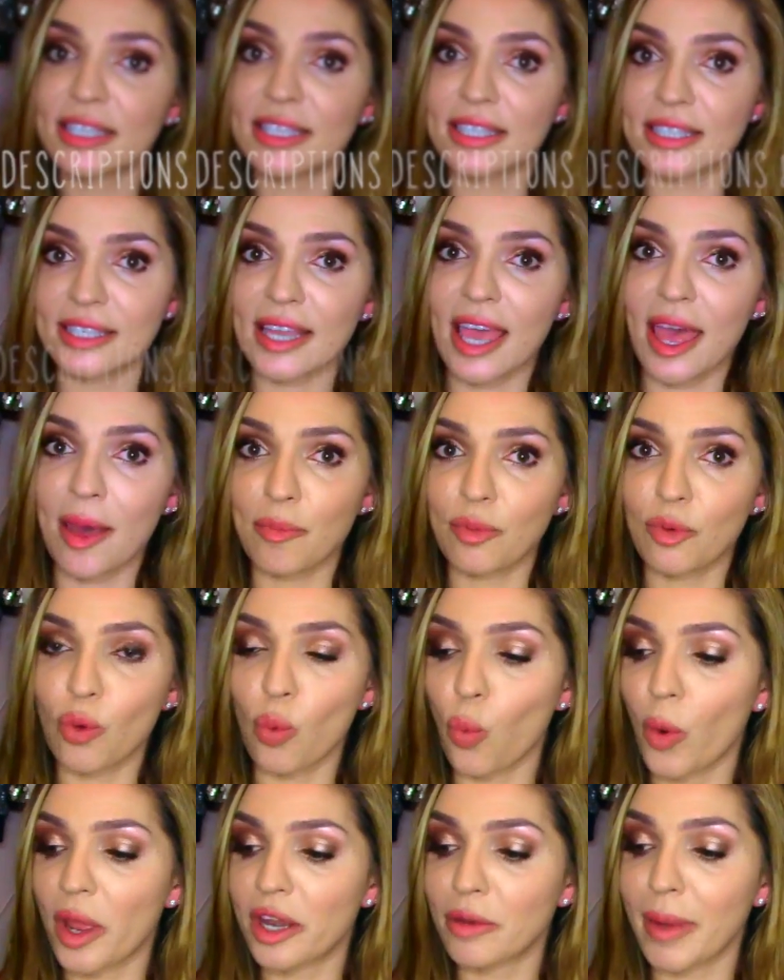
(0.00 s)
step
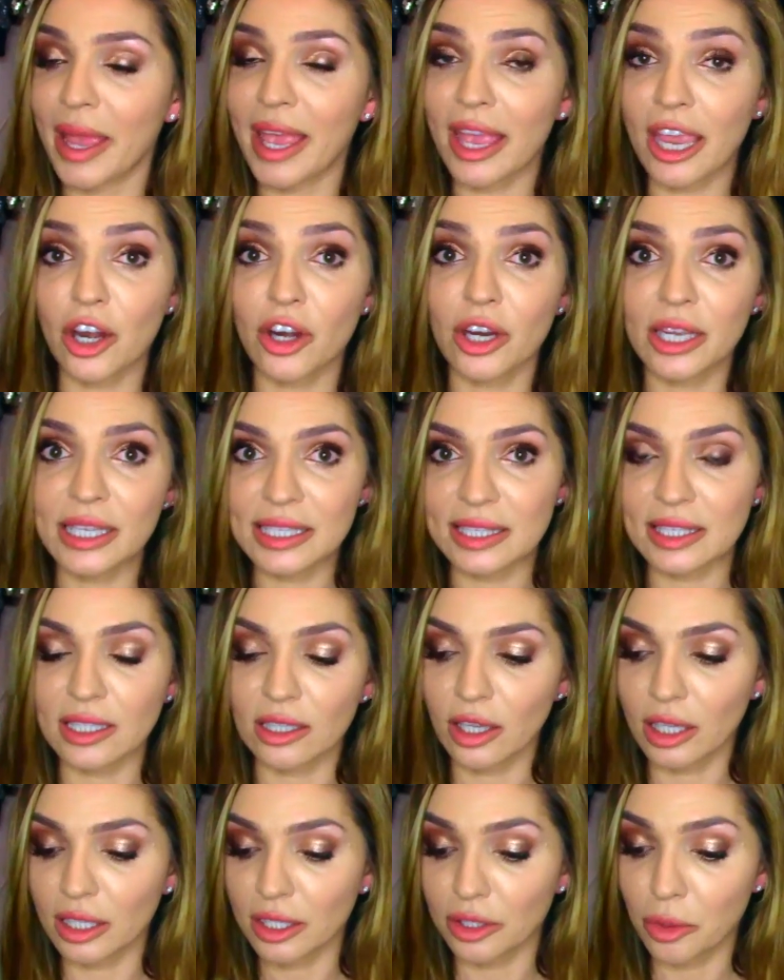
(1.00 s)
when my hair is
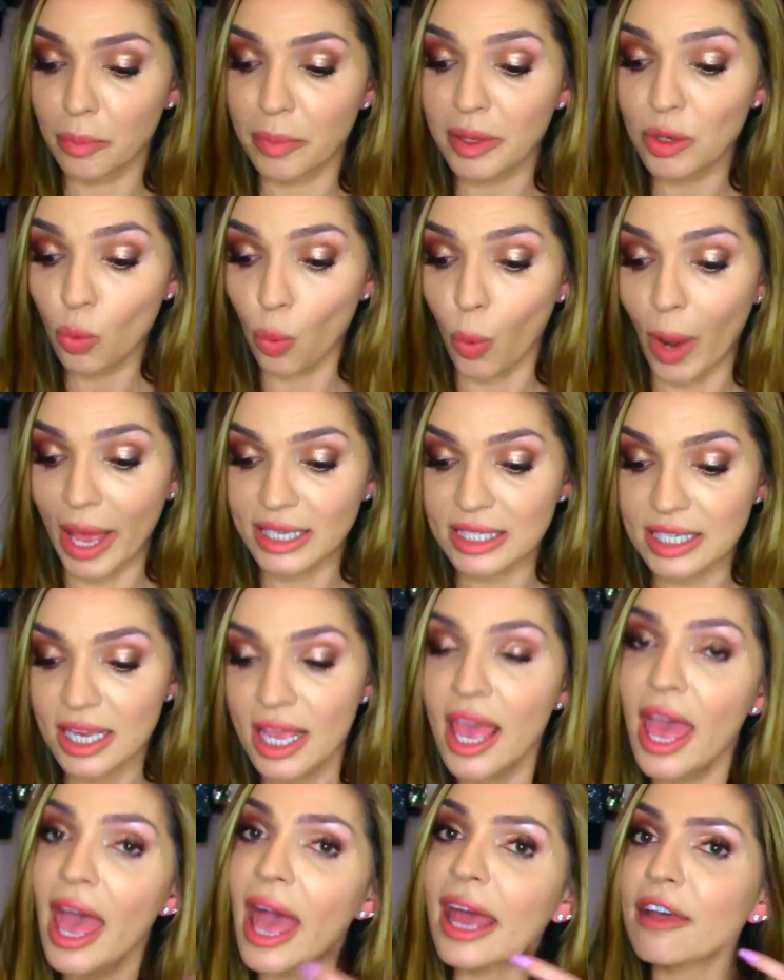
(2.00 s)
still a little bit wet.
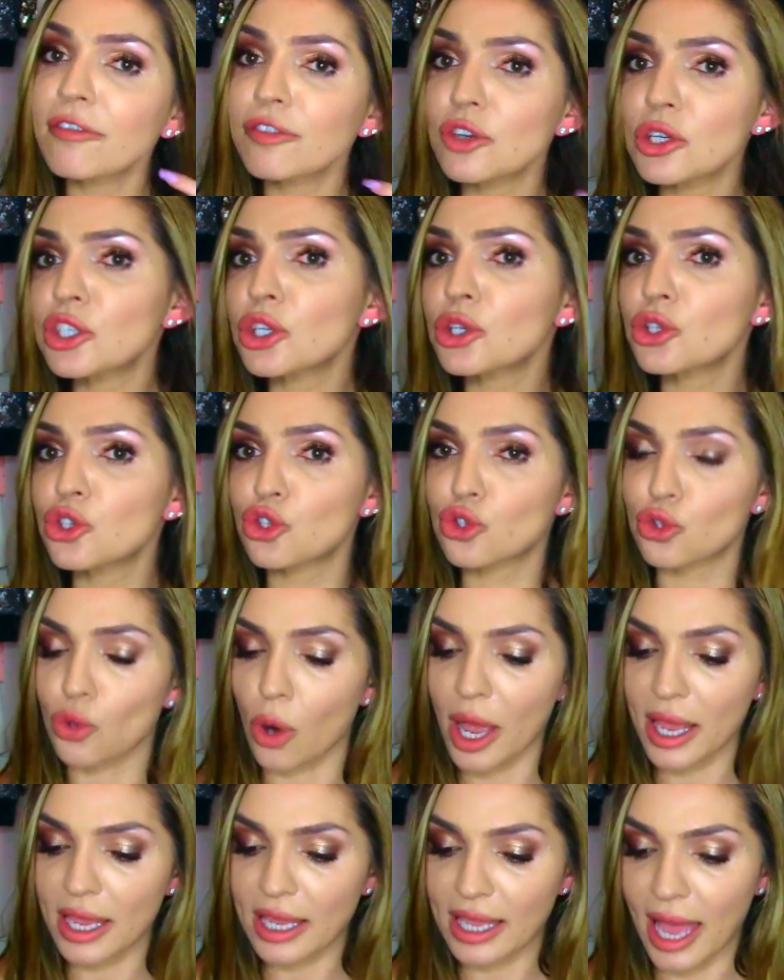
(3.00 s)
And after it starts
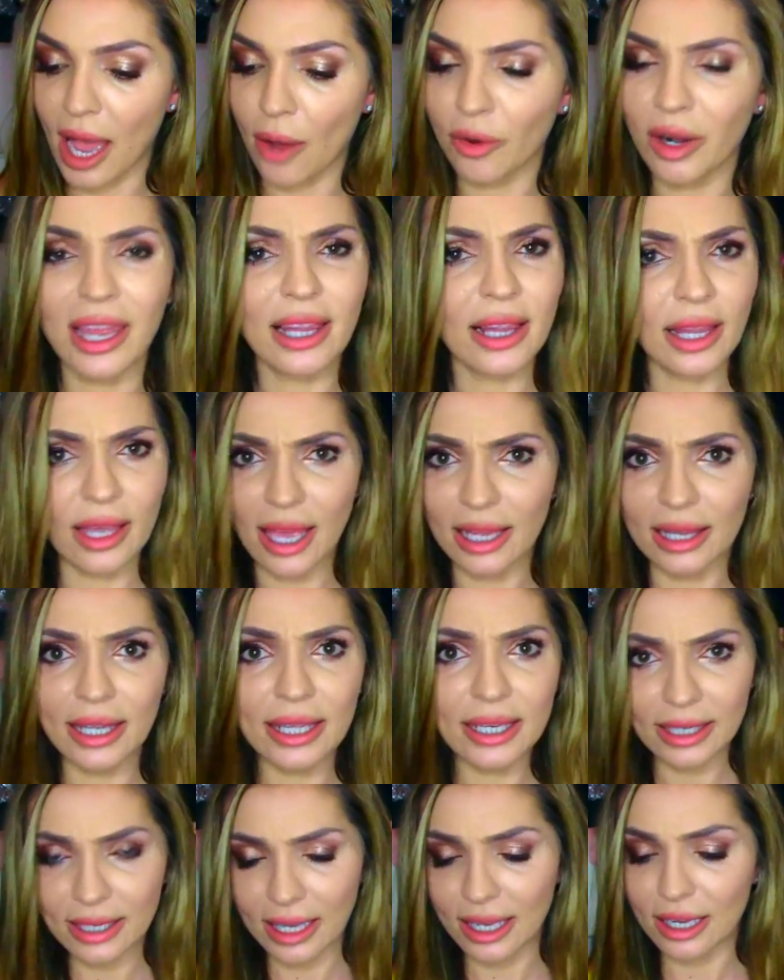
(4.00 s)
drying out, I
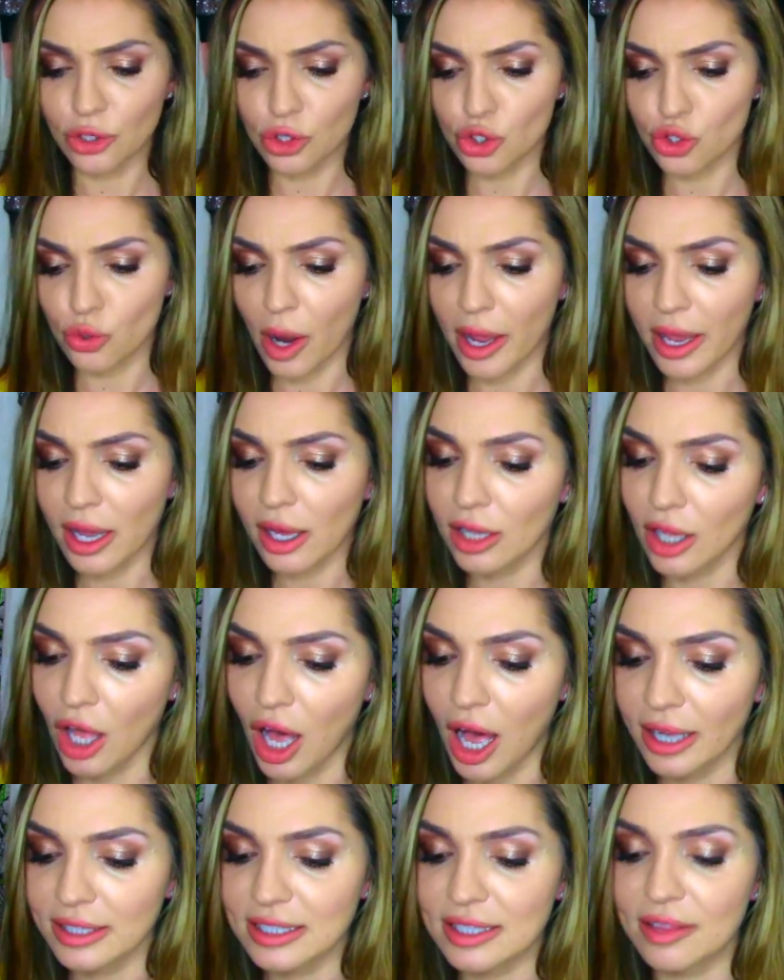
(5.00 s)
let it air dry a
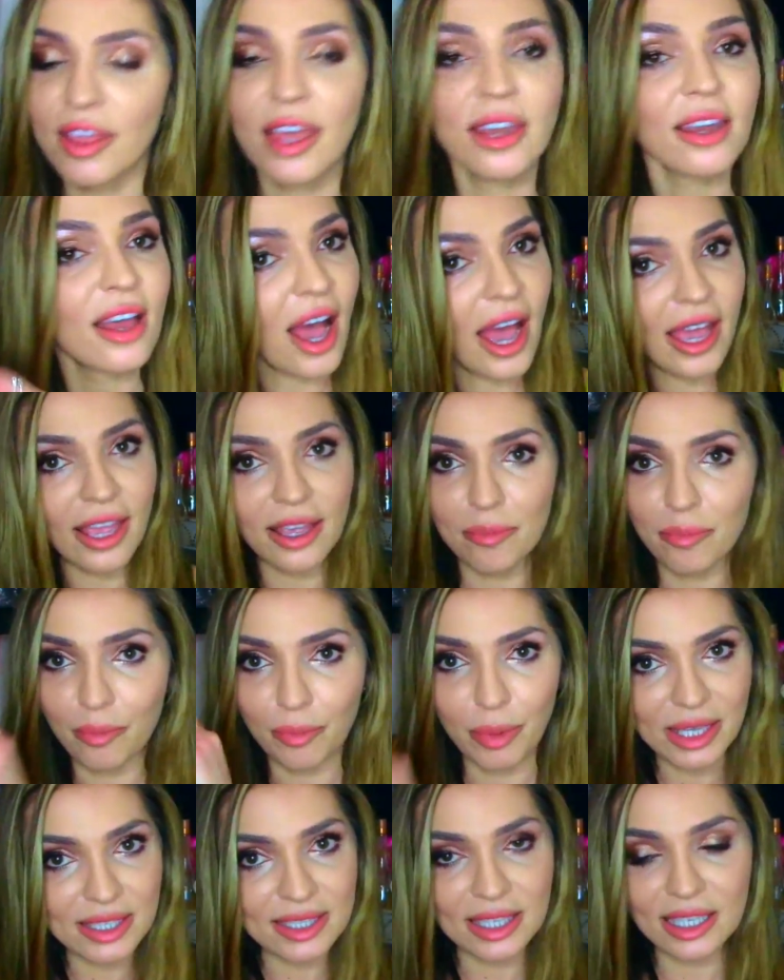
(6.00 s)
lot. Then I
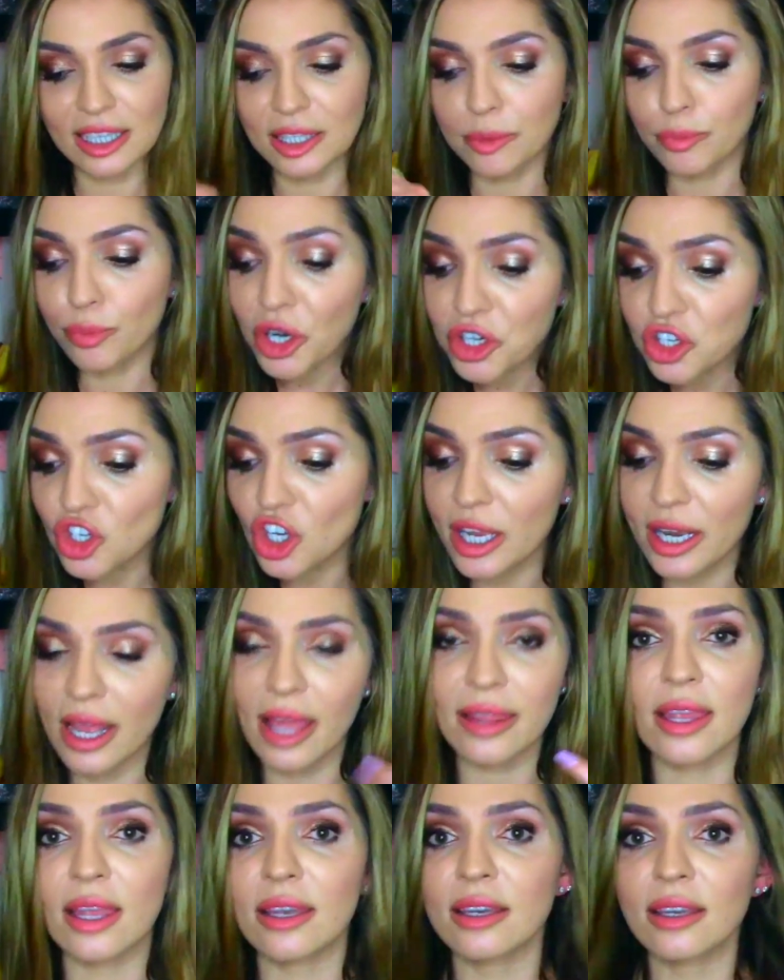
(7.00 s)
basically brush it
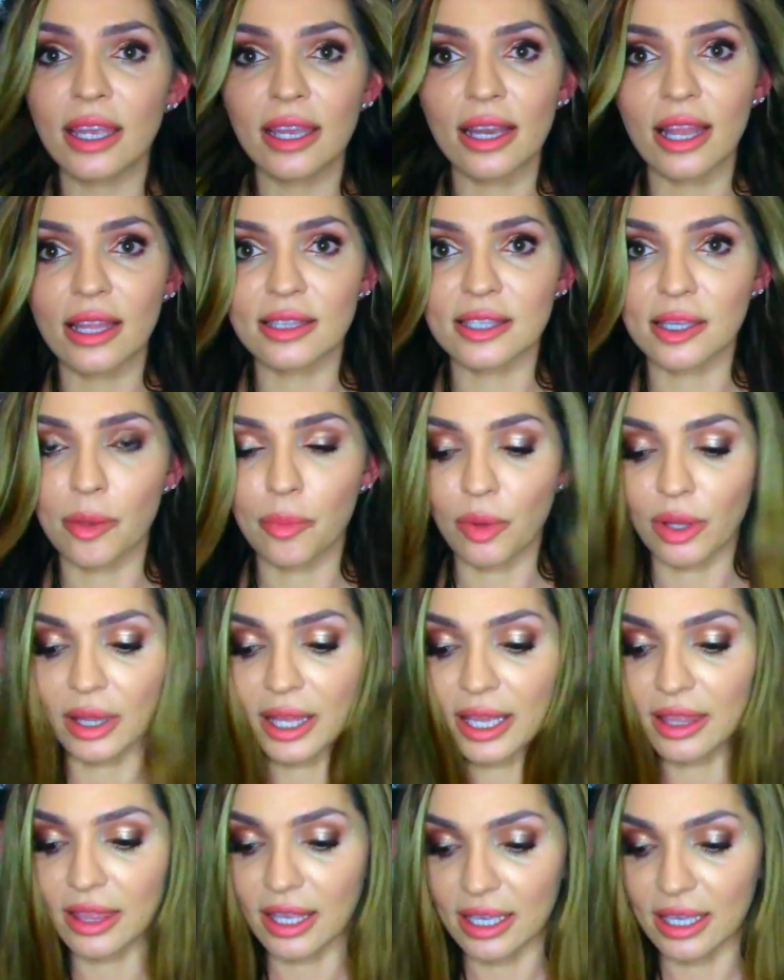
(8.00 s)
and then it ends up like